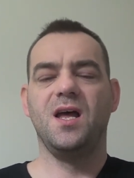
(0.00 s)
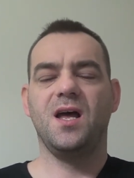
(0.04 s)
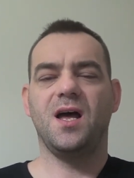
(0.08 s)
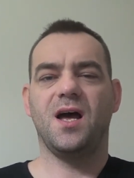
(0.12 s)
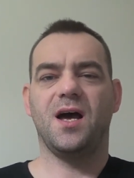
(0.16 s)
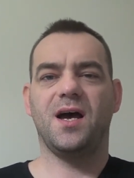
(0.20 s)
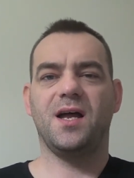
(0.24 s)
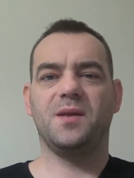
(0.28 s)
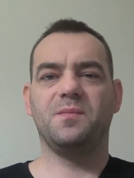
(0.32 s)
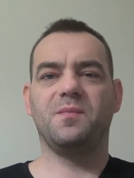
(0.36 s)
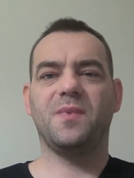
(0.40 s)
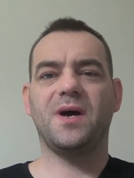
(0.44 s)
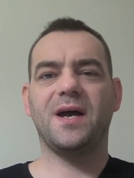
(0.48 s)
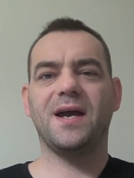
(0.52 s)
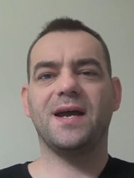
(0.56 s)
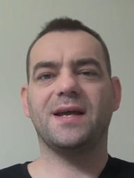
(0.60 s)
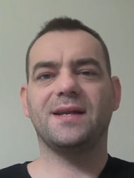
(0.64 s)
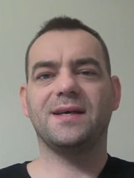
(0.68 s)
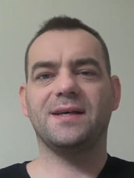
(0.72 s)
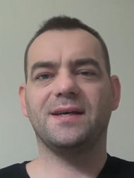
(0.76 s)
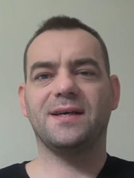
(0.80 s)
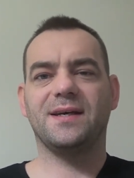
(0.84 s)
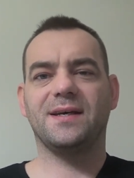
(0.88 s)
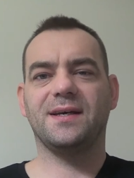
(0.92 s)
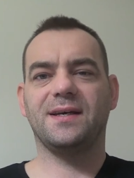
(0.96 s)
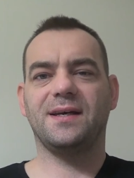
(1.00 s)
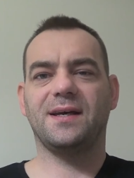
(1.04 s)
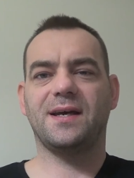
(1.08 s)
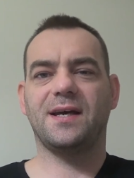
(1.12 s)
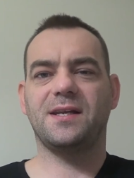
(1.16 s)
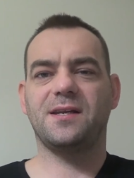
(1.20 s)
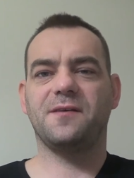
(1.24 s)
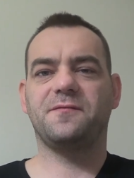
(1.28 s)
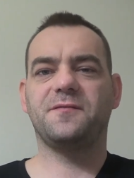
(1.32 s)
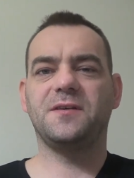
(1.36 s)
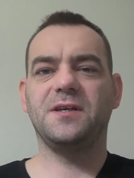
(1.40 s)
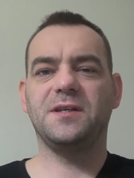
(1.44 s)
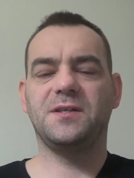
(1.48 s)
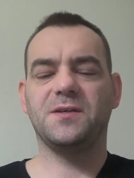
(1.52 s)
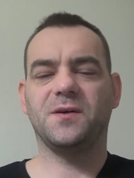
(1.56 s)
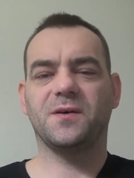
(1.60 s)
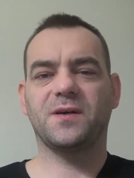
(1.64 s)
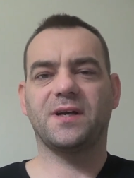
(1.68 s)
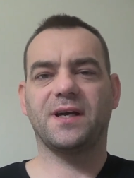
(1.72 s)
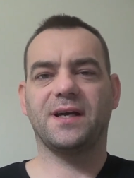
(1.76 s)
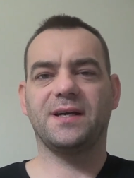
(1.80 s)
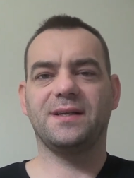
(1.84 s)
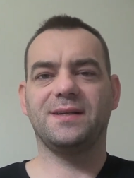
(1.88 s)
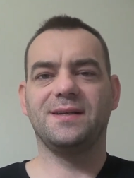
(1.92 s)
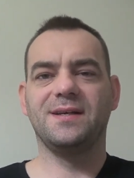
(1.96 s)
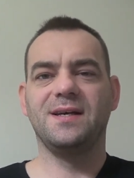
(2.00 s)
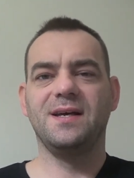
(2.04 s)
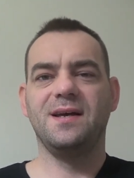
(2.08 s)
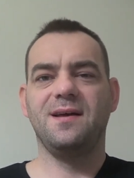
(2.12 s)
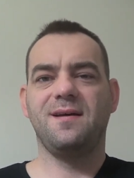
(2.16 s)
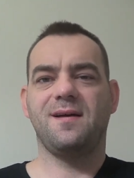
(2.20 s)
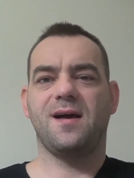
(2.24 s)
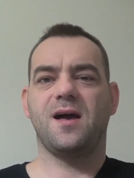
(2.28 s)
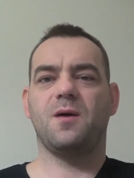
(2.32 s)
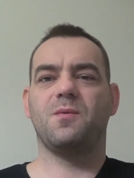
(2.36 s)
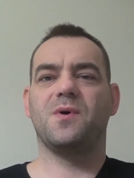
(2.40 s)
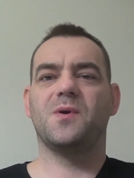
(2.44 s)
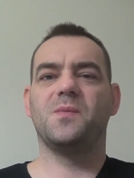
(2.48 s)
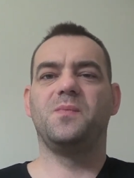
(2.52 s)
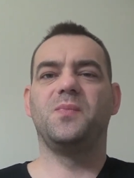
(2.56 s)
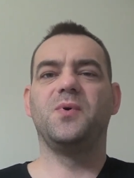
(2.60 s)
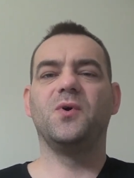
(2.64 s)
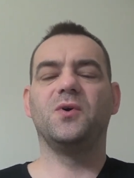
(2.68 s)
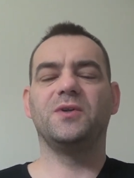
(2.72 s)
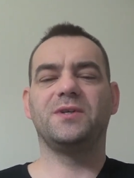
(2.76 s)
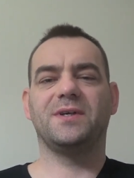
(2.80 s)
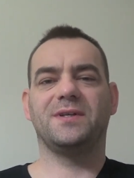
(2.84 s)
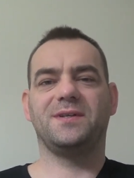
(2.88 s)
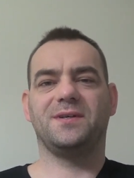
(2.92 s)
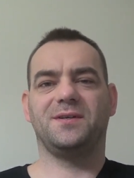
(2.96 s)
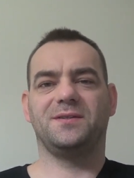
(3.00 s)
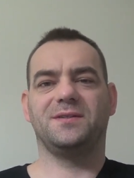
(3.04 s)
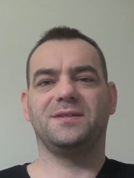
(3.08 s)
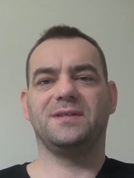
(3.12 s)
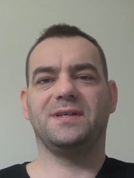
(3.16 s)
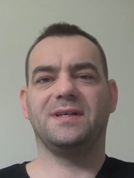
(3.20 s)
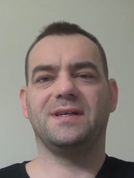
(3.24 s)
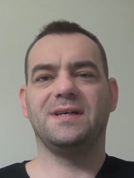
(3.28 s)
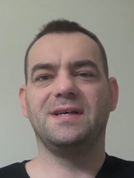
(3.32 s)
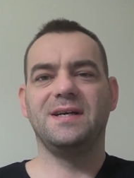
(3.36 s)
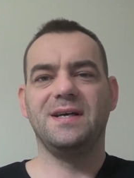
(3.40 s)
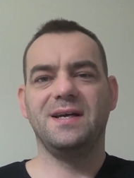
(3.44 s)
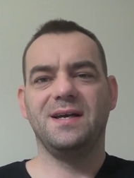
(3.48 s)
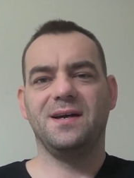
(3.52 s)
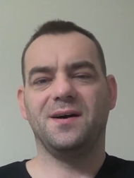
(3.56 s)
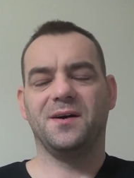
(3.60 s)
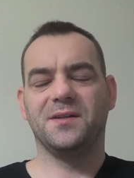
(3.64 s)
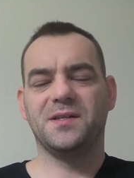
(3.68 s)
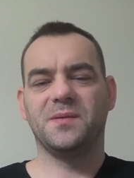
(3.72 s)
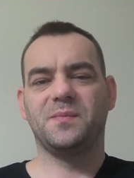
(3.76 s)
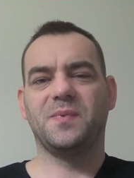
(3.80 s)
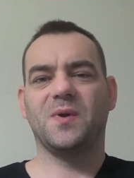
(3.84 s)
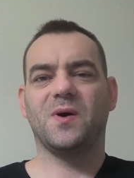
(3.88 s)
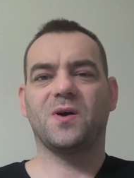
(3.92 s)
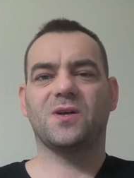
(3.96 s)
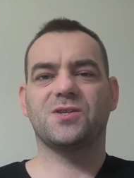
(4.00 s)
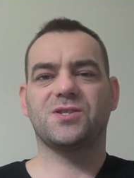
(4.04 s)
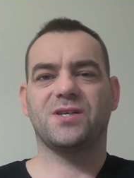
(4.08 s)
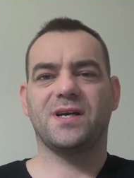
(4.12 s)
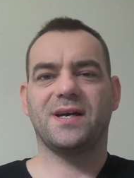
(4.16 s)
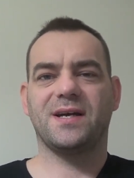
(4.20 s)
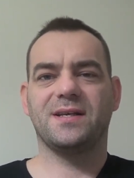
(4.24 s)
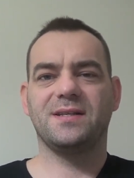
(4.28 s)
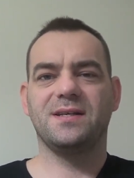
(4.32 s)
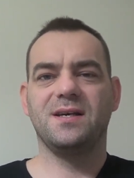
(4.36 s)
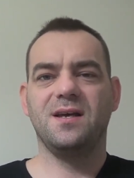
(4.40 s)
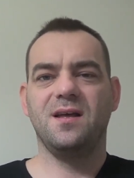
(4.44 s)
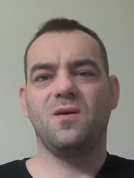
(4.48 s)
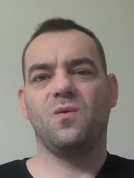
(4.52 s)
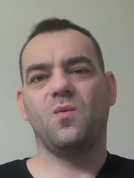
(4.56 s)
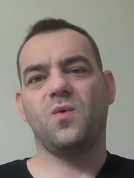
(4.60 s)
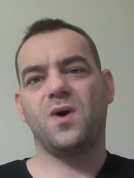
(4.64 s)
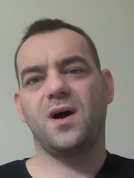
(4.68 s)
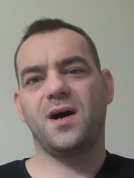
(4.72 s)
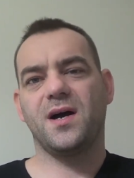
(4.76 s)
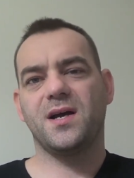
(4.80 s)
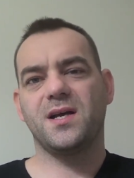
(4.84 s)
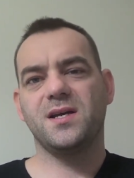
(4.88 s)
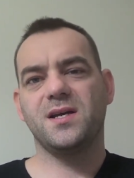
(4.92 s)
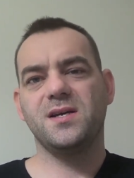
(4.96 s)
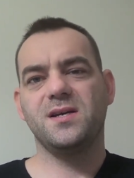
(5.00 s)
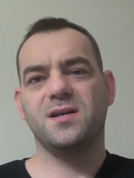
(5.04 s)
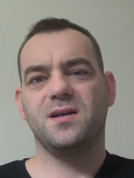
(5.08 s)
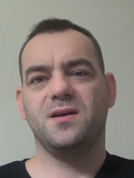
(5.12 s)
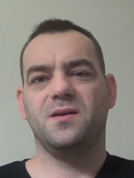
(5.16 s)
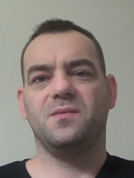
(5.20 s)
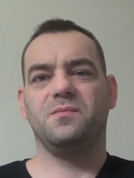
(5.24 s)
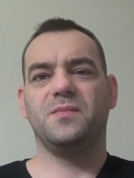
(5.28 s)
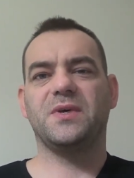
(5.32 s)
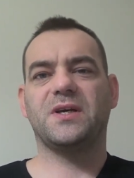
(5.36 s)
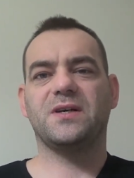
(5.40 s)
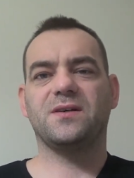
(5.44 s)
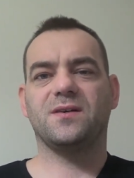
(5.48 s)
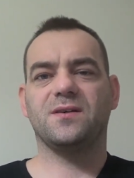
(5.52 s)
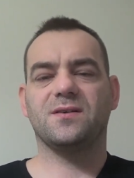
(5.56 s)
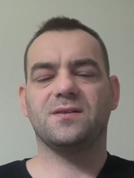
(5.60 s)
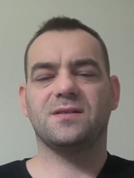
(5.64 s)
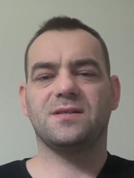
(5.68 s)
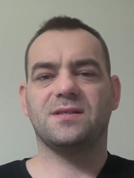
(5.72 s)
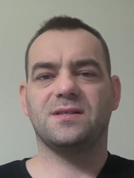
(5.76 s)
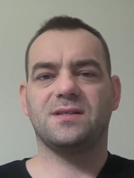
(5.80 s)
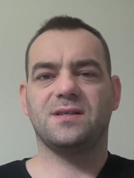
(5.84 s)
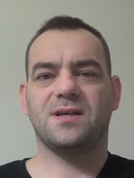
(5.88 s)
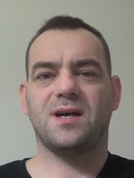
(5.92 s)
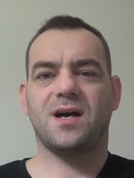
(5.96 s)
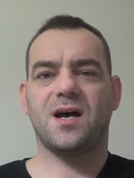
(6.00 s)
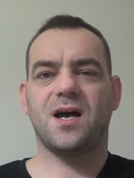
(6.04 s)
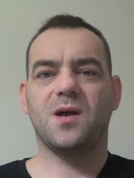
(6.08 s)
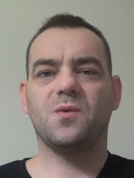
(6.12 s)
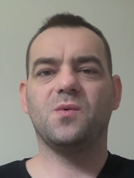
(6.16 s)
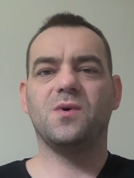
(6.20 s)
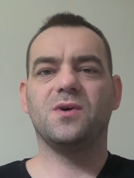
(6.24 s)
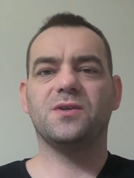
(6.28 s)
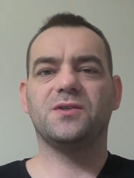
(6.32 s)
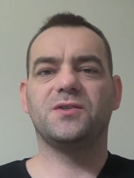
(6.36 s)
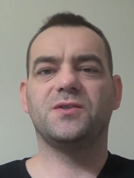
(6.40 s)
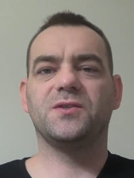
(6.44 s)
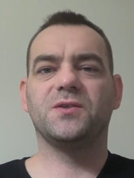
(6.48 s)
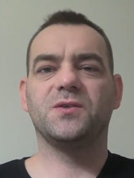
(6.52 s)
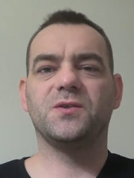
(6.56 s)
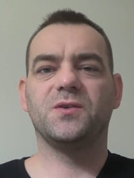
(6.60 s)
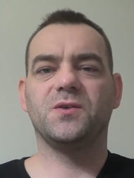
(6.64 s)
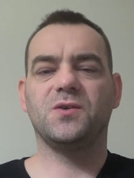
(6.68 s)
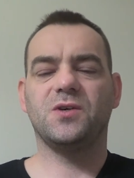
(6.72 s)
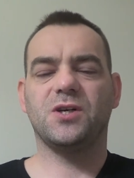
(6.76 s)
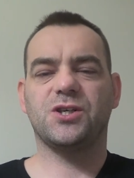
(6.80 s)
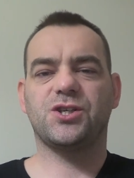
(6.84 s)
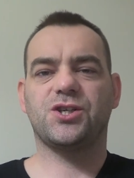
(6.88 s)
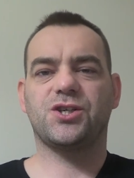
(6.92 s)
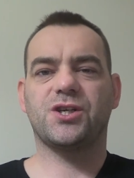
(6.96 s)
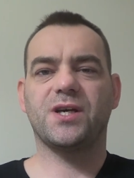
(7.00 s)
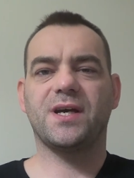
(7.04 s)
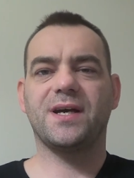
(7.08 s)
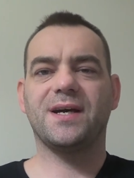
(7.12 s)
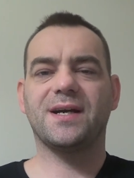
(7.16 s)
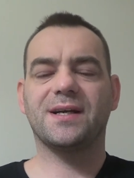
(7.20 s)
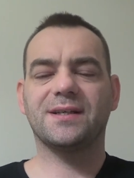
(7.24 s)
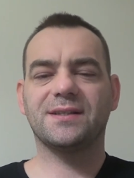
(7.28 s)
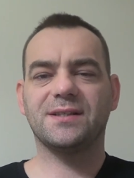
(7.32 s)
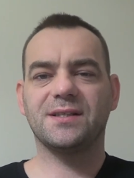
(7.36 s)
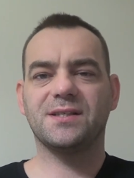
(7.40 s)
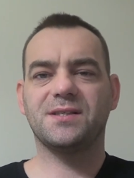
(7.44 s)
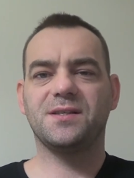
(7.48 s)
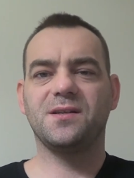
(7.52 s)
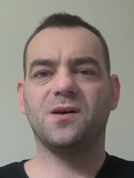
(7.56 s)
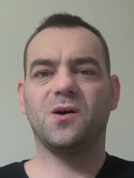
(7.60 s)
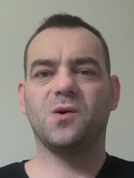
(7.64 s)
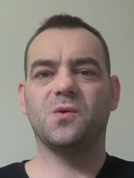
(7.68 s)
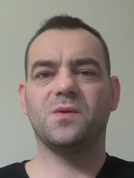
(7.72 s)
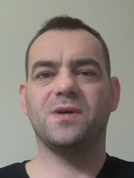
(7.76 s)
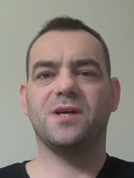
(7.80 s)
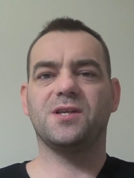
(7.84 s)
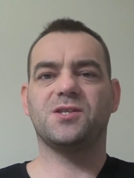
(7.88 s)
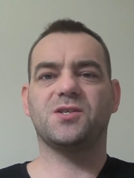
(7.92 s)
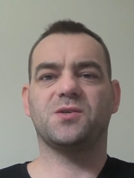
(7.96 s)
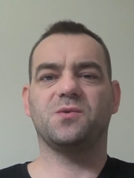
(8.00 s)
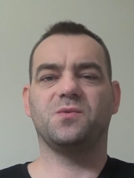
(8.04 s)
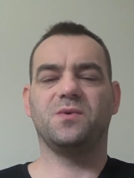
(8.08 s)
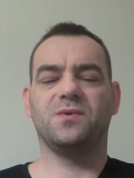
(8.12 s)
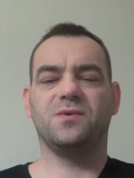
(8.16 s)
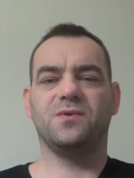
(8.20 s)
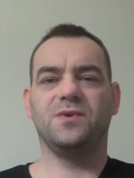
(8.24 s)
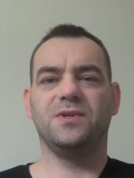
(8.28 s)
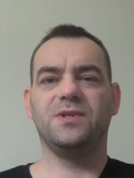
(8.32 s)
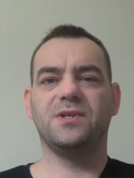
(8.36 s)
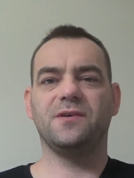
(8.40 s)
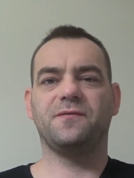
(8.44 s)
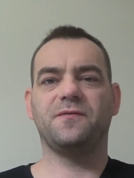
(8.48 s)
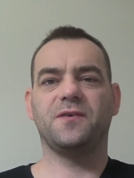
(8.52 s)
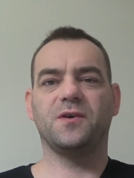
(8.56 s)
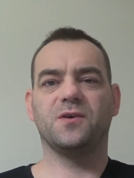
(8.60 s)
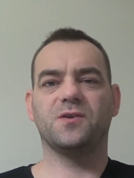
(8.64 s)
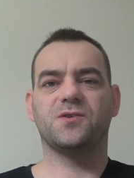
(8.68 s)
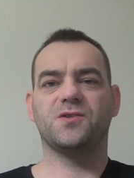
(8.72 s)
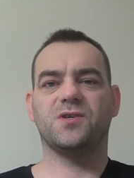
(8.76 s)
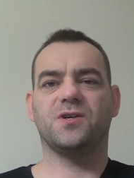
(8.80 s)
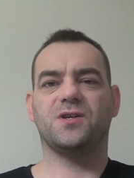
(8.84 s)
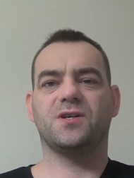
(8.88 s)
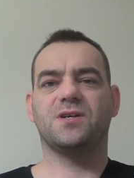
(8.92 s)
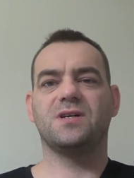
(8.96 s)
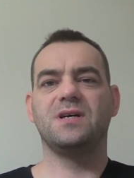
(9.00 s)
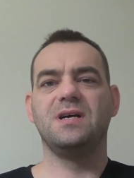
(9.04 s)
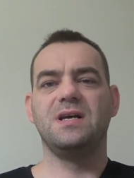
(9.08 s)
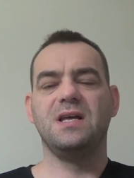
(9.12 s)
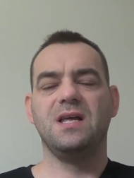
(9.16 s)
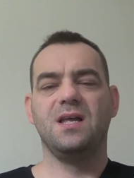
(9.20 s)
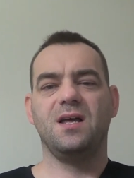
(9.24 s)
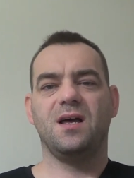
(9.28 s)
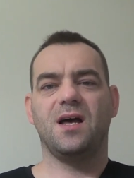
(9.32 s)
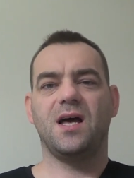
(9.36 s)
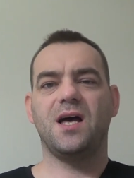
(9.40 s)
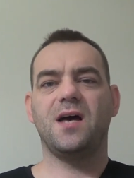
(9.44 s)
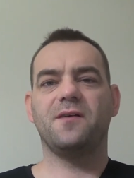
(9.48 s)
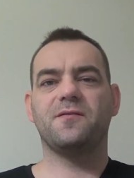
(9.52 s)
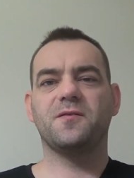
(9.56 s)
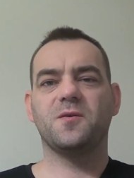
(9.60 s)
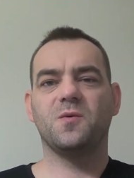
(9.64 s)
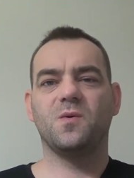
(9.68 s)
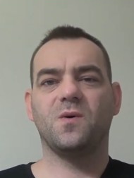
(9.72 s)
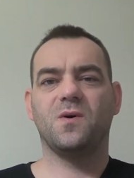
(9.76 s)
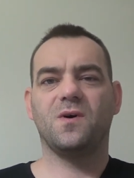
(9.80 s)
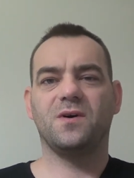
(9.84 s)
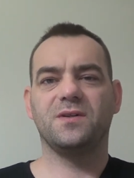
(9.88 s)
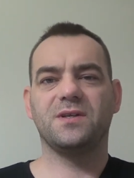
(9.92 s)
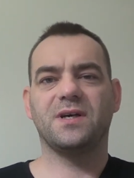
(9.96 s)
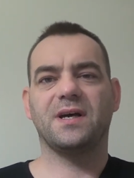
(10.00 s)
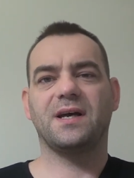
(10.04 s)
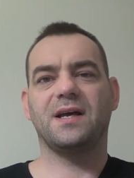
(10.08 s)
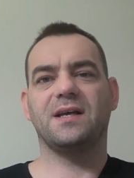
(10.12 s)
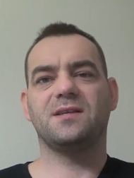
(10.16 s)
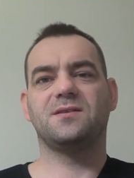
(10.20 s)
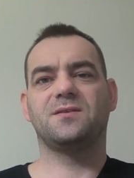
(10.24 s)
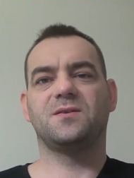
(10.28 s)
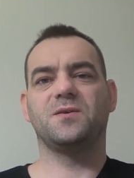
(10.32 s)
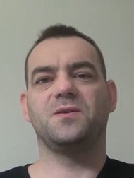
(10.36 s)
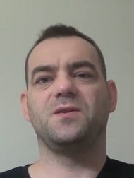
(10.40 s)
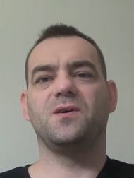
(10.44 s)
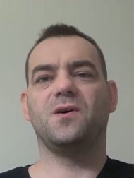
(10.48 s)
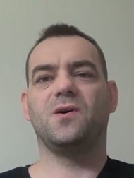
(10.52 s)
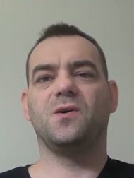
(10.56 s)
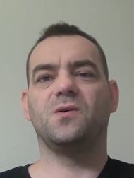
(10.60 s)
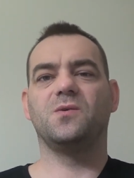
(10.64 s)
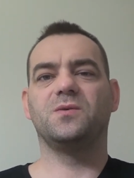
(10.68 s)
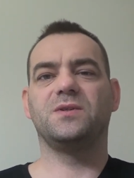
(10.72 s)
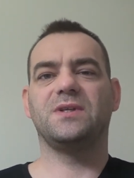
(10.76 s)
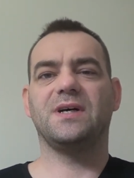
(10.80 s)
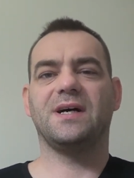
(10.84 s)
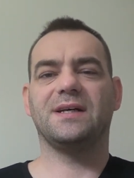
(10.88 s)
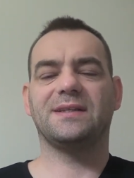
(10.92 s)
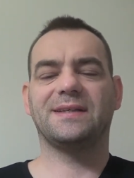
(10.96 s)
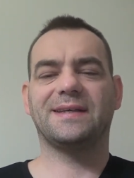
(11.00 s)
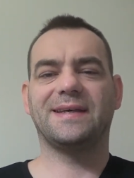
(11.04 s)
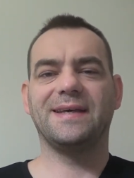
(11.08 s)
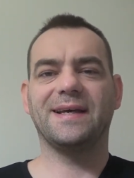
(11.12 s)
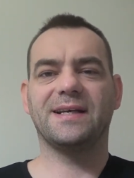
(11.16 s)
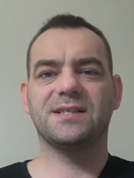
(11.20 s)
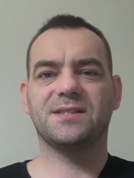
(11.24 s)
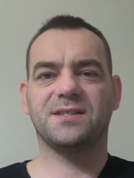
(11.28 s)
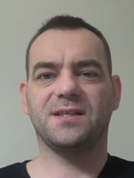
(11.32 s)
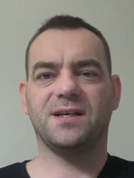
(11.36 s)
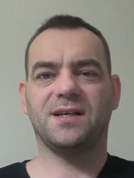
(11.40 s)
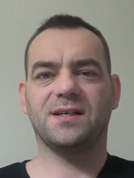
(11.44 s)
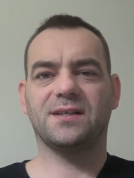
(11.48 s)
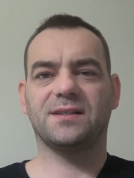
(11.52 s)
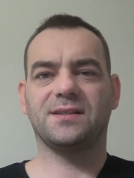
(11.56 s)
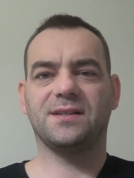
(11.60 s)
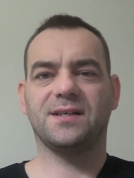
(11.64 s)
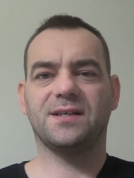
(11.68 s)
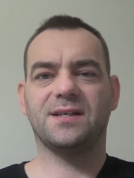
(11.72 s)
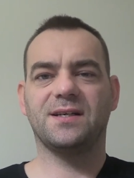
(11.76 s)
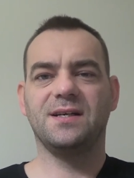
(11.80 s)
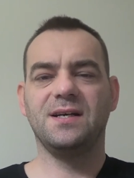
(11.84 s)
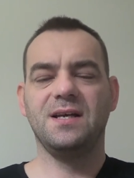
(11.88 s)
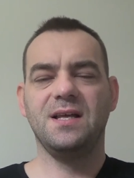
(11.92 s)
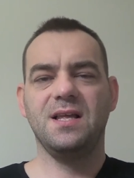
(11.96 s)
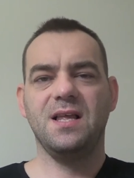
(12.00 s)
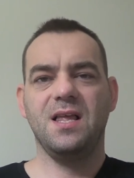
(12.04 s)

and made the NFT token. I will put it on the on the blockchain. Why? Because I want to share this knowledge in the future. Everyone has to know that Kickstarter